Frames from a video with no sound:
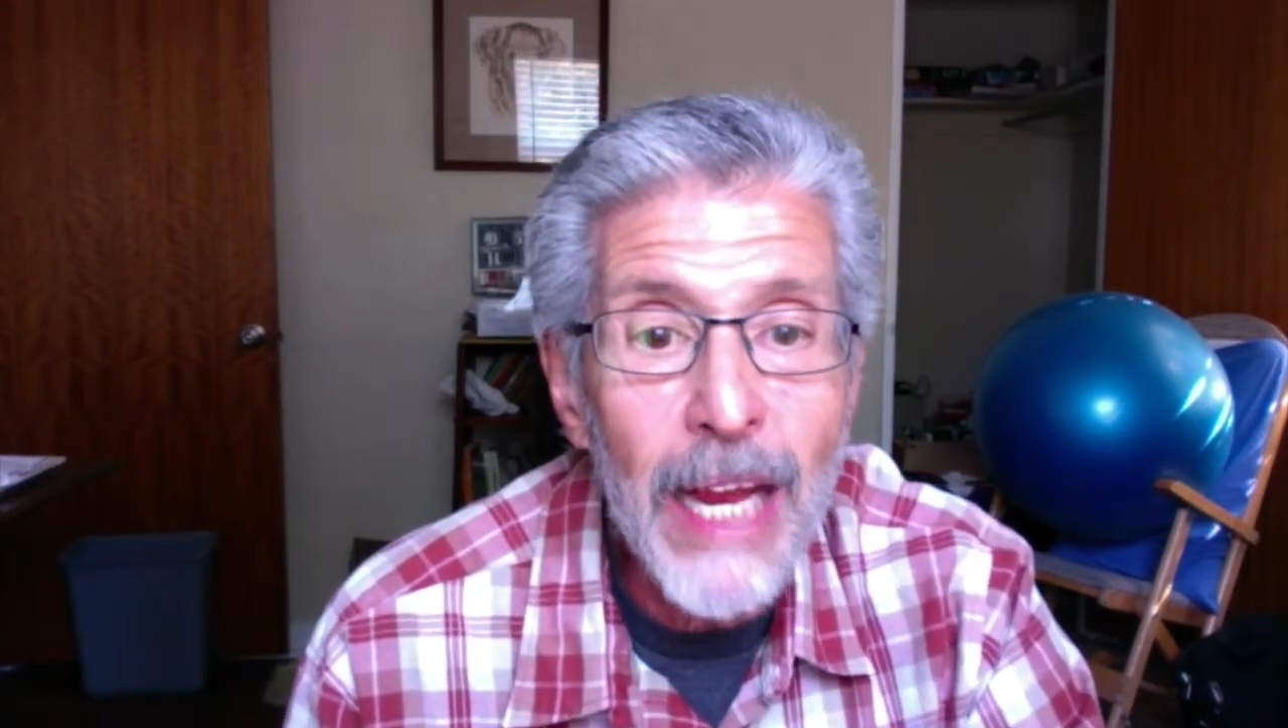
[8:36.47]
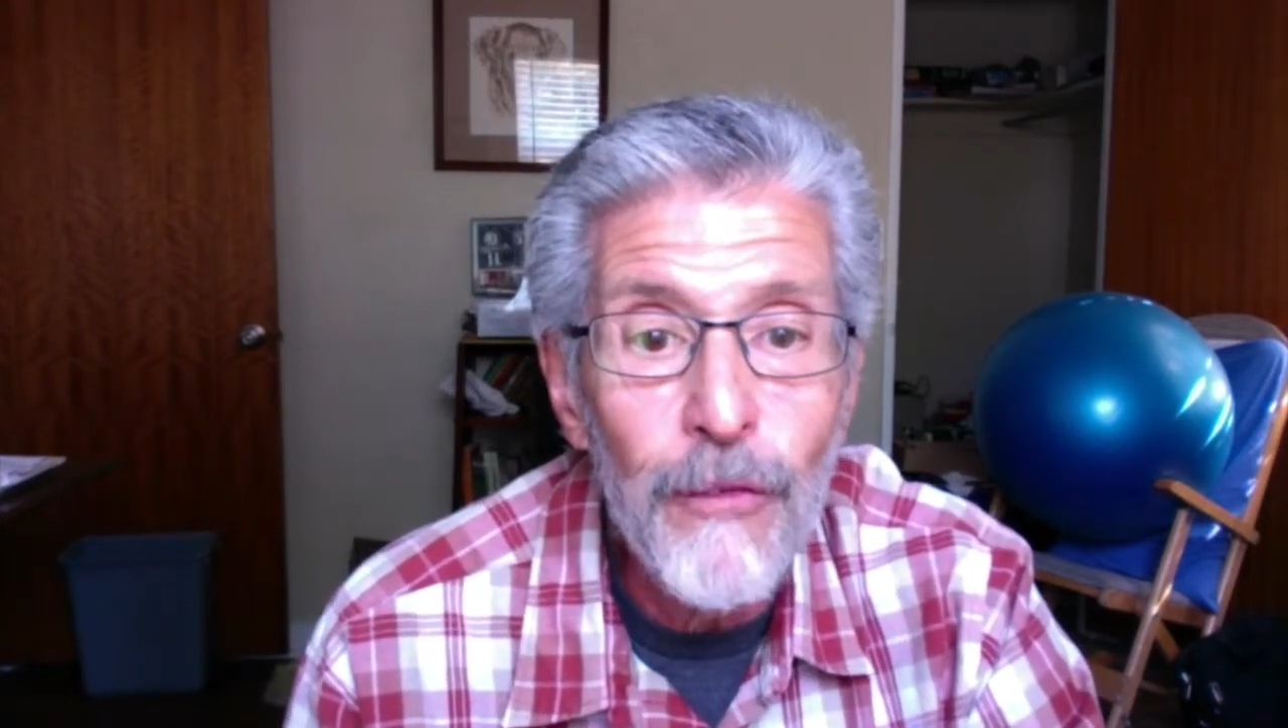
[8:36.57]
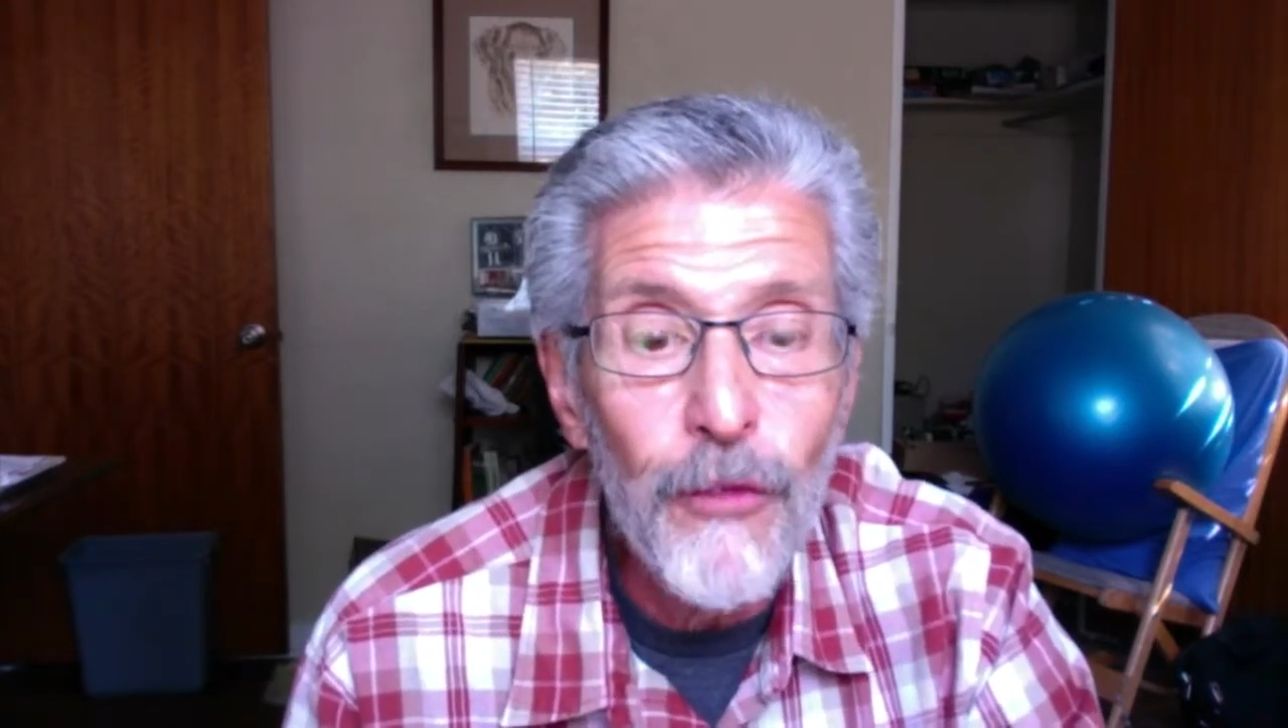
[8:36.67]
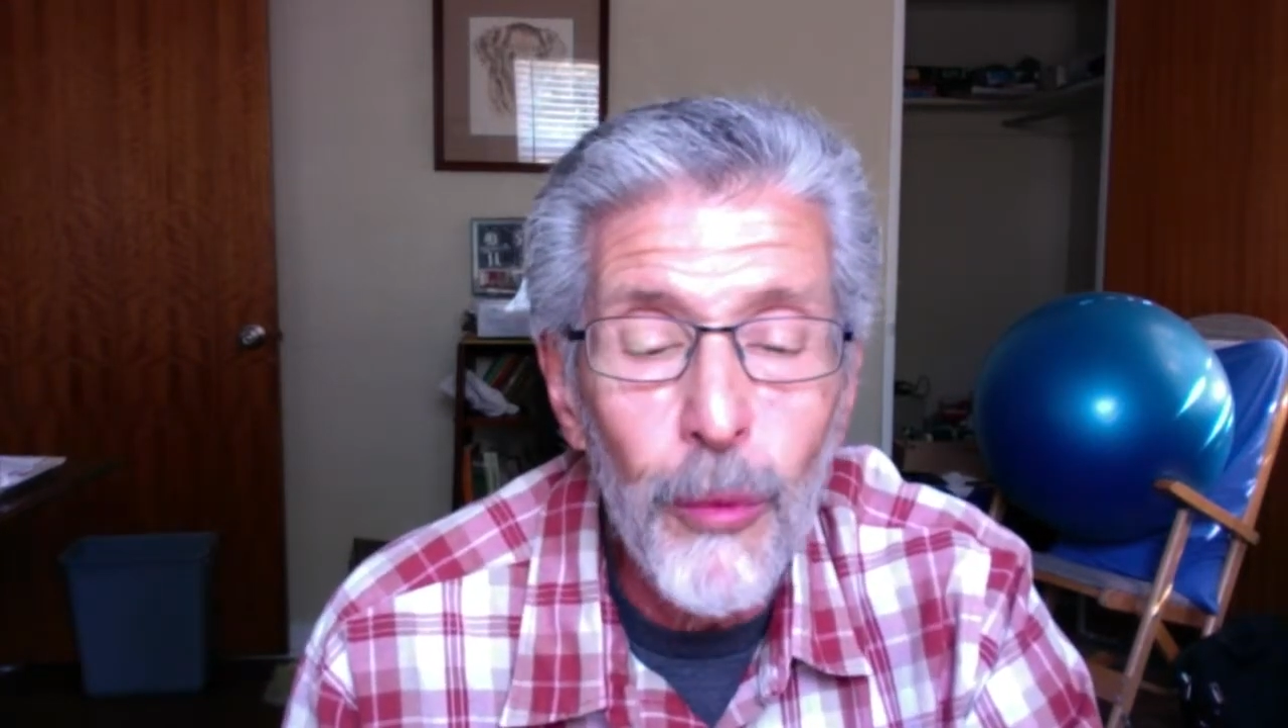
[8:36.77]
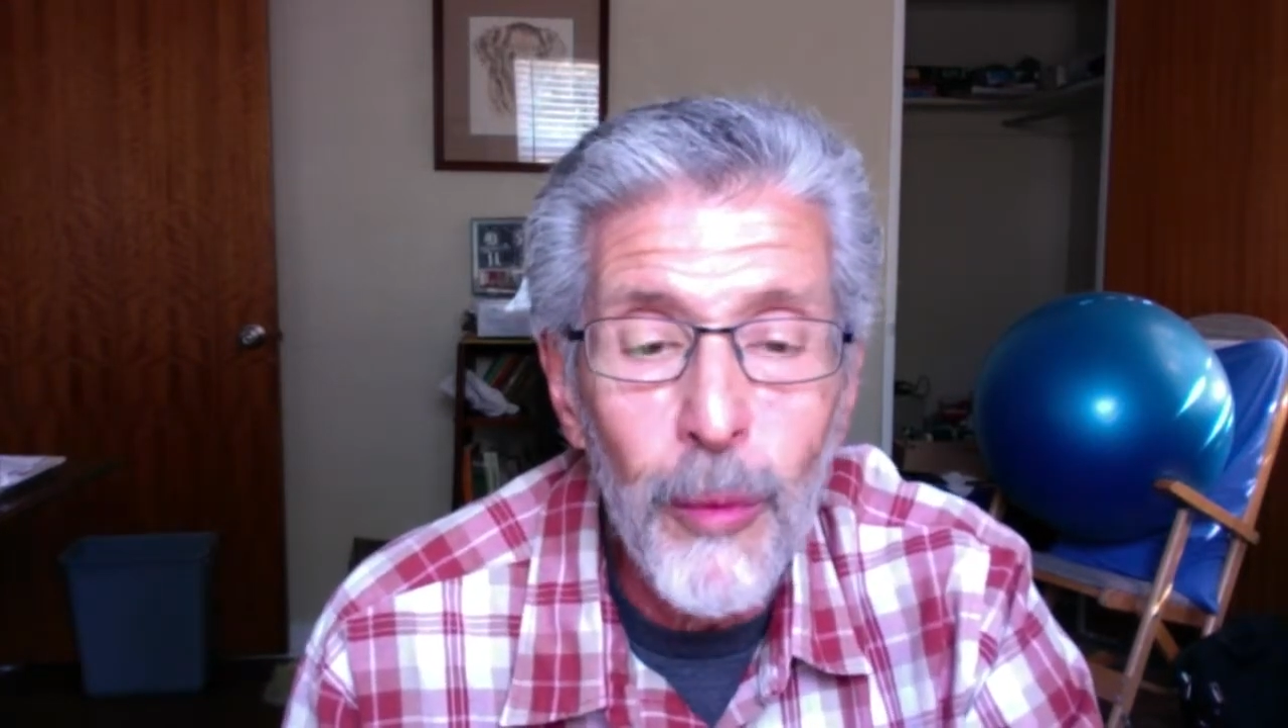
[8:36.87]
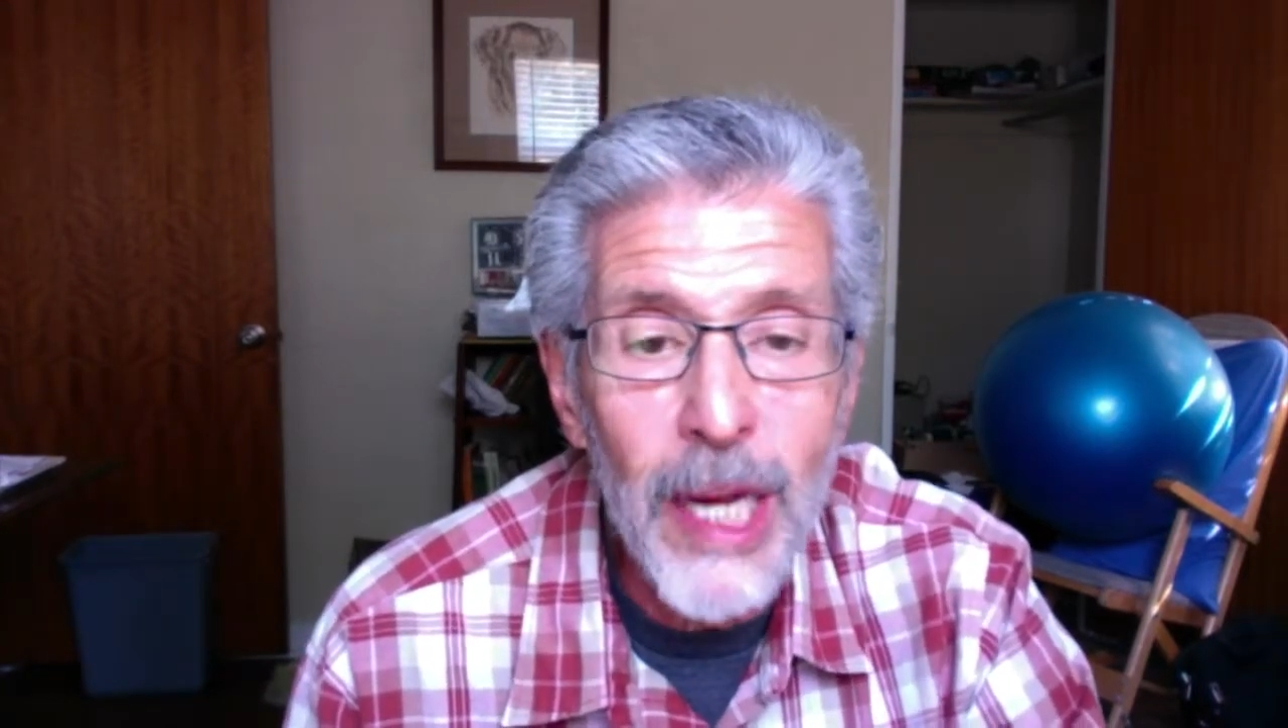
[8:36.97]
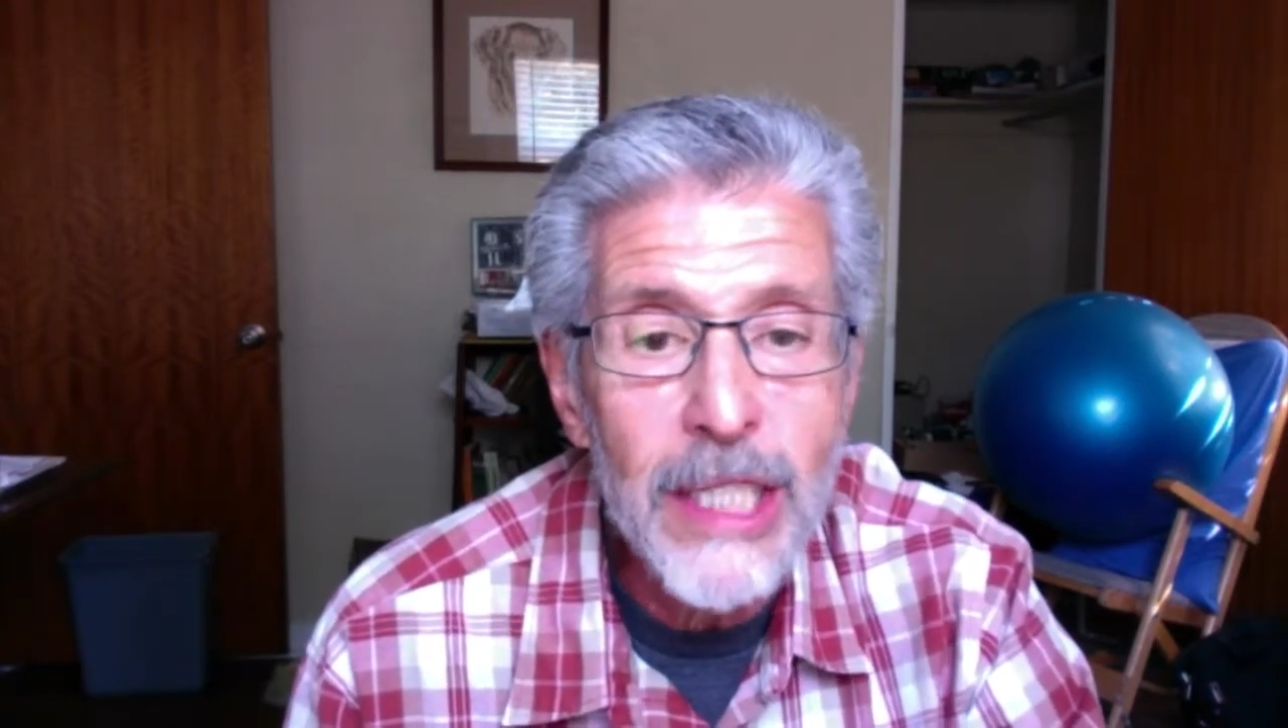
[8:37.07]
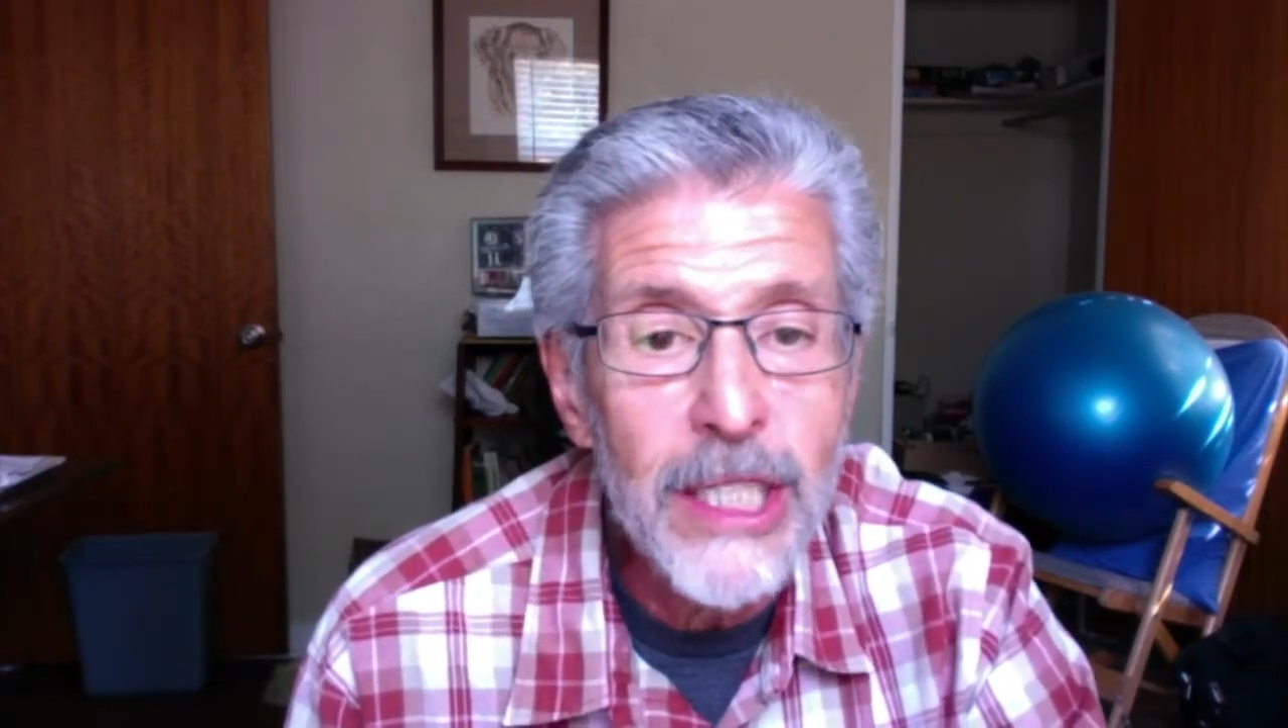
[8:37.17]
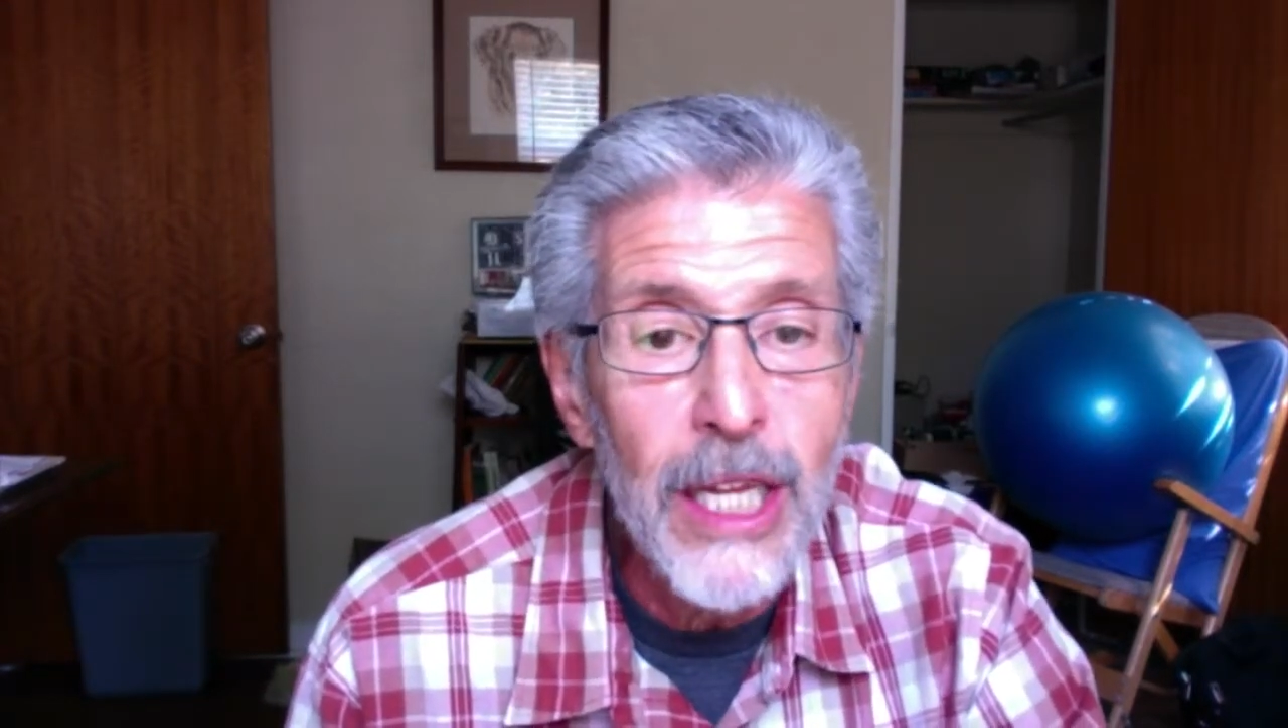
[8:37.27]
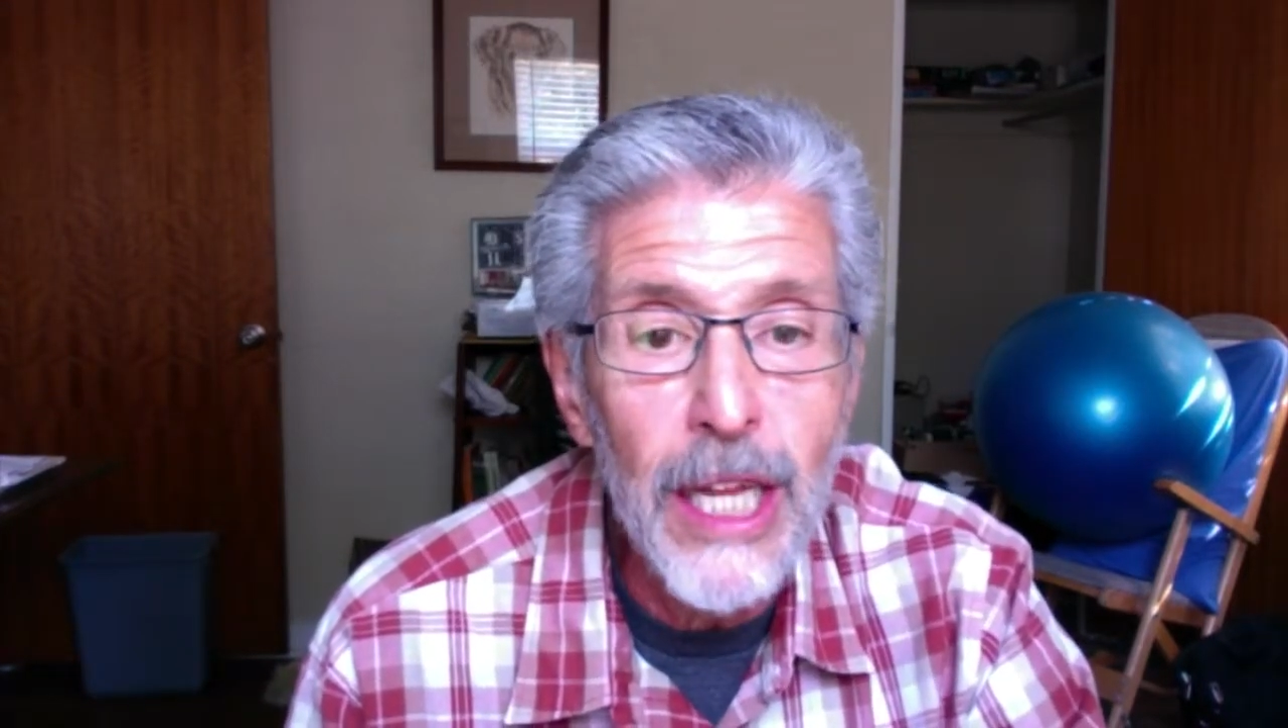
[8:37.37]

information